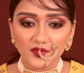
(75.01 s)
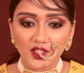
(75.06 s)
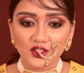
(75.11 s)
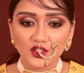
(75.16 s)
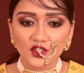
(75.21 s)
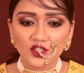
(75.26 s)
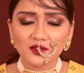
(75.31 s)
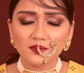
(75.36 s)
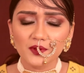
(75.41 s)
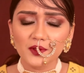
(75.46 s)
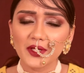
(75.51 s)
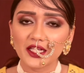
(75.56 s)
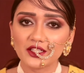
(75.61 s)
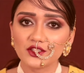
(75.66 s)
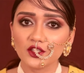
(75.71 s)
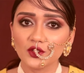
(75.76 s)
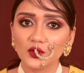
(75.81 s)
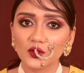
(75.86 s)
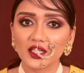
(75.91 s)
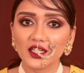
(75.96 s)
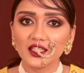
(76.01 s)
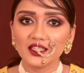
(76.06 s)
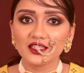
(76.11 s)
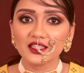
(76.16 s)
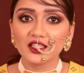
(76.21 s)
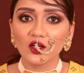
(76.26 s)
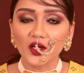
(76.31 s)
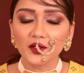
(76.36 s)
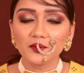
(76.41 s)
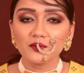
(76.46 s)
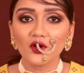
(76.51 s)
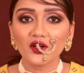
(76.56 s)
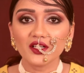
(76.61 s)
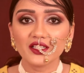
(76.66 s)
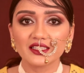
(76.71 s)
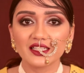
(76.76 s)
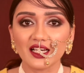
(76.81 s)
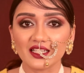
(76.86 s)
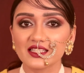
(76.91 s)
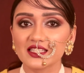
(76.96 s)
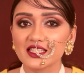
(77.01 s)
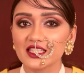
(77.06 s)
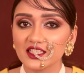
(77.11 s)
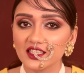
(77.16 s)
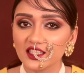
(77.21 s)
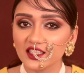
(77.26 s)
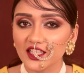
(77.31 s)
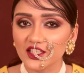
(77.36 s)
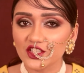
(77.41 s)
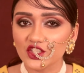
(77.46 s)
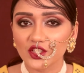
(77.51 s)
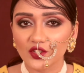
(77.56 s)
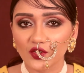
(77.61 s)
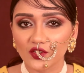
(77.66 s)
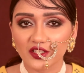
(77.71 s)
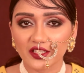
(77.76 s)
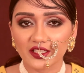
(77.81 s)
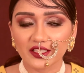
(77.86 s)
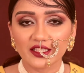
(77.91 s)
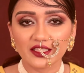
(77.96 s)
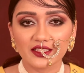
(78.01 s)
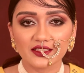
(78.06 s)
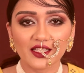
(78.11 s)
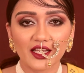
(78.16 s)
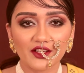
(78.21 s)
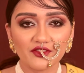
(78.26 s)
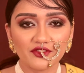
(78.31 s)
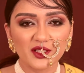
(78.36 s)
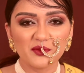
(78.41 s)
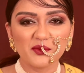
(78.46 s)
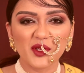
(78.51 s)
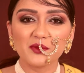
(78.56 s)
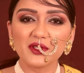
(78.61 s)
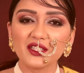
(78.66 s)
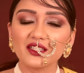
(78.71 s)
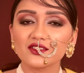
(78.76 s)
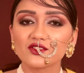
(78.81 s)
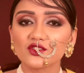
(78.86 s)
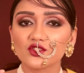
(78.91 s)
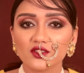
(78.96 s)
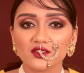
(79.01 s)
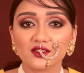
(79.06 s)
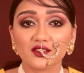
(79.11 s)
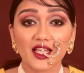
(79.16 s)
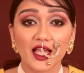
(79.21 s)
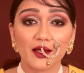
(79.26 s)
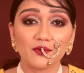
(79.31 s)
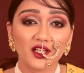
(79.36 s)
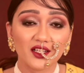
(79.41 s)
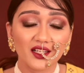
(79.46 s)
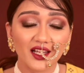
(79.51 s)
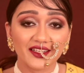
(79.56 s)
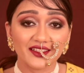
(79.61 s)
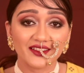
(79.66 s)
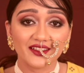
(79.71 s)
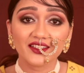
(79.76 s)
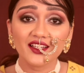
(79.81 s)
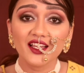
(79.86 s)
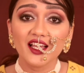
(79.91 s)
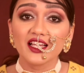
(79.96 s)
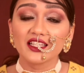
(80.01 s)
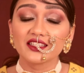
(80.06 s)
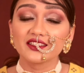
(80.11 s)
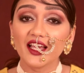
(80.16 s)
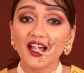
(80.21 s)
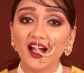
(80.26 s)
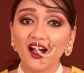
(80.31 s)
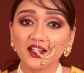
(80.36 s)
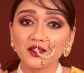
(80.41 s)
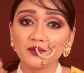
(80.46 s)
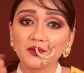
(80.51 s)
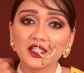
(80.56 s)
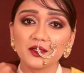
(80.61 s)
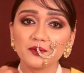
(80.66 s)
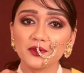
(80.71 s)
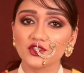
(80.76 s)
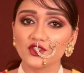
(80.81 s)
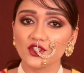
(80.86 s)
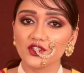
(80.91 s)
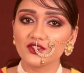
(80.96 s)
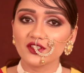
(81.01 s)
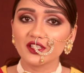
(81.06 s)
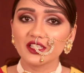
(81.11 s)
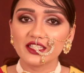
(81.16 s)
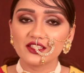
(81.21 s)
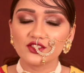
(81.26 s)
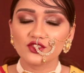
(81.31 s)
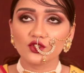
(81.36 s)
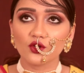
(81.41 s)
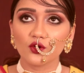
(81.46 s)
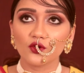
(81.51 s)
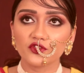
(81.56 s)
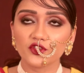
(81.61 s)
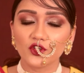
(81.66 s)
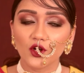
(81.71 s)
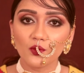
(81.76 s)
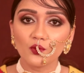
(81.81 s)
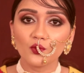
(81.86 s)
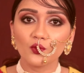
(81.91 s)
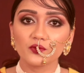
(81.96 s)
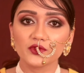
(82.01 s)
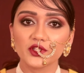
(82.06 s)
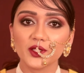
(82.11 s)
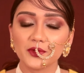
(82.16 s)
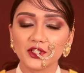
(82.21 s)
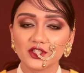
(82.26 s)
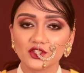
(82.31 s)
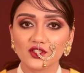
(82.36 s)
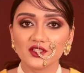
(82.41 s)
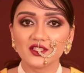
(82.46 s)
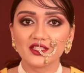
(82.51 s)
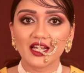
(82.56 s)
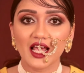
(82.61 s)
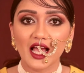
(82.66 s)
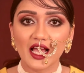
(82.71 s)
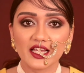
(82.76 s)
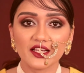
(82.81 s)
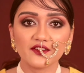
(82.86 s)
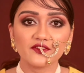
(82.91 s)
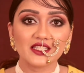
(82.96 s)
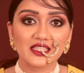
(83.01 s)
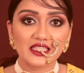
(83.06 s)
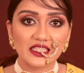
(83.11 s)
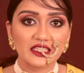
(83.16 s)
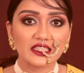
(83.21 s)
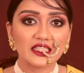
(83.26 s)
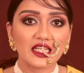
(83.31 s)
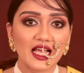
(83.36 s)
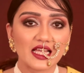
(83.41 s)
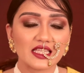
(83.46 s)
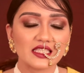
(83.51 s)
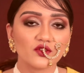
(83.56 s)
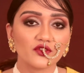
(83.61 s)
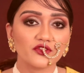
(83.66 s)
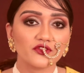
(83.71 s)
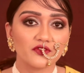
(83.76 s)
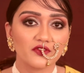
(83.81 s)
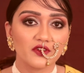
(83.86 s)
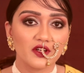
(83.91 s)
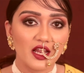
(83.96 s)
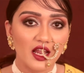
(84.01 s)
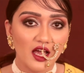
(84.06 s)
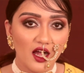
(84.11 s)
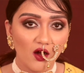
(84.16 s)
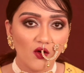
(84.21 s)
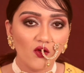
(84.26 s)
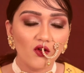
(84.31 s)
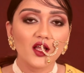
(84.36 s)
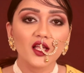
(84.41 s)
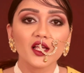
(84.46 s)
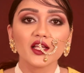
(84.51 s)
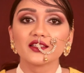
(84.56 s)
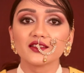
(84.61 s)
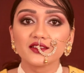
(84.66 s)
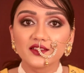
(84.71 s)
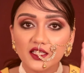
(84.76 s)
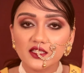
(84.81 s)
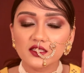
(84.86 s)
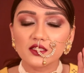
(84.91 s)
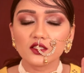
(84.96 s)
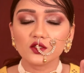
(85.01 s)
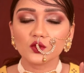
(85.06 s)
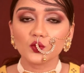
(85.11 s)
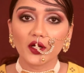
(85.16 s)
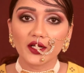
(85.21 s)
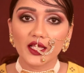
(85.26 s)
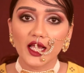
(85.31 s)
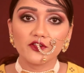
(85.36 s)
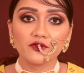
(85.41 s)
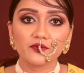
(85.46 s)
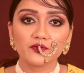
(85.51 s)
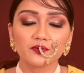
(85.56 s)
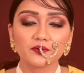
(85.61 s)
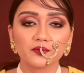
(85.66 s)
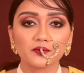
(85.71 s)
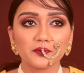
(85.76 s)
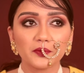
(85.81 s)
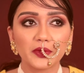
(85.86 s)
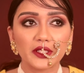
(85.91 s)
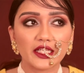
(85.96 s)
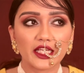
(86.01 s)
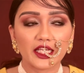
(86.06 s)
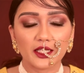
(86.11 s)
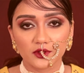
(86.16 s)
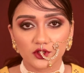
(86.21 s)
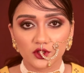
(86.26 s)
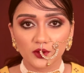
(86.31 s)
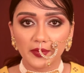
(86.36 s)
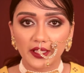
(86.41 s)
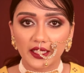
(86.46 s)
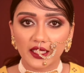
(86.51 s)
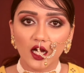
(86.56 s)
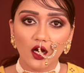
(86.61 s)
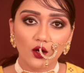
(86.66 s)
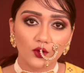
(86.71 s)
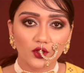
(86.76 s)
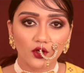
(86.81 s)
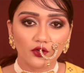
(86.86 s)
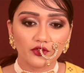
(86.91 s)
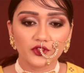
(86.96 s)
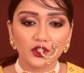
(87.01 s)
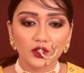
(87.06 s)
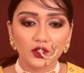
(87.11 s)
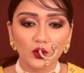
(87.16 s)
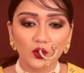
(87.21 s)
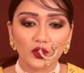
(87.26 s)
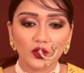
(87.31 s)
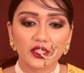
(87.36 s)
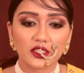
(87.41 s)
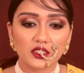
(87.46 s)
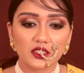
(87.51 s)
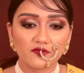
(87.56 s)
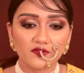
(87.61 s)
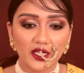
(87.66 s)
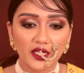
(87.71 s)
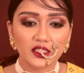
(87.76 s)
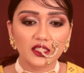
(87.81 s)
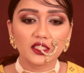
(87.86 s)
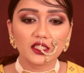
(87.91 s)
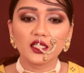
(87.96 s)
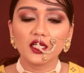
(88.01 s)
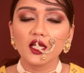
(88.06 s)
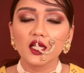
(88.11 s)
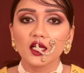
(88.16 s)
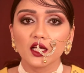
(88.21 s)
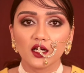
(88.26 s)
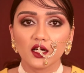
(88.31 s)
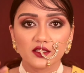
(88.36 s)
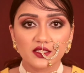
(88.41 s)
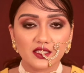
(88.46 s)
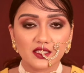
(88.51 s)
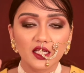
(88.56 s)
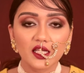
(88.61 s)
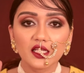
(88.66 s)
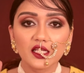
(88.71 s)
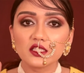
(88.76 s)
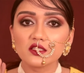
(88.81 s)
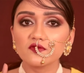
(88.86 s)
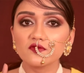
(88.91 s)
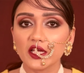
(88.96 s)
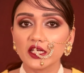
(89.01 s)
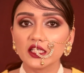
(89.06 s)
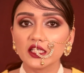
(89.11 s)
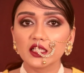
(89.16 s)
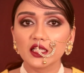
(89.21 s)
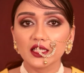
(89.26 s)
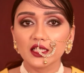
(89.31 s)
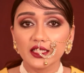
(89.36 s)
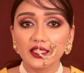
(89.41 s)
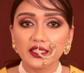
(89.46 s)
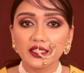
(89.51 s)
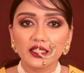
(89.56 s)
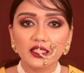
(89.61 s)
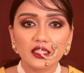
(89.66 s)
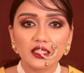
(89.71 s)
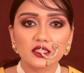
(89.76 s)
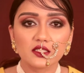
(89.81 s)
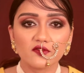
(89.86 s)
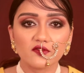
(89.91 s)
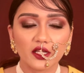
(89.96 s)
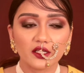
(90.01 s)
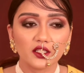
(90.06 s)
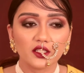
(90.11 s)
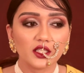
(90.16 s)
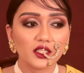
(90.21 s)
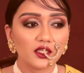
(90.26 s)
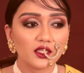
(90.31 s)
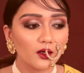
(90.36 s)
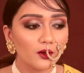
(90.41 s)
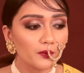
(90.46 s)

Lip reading: she's been made to look a lot more duskier than she already is. I feel maybe it's just the camera lighting. There aren't many pictures released, so from the pictures that I have seen as of now, this is what I have been able to make out of the look. It's very, skin is very clean, it's very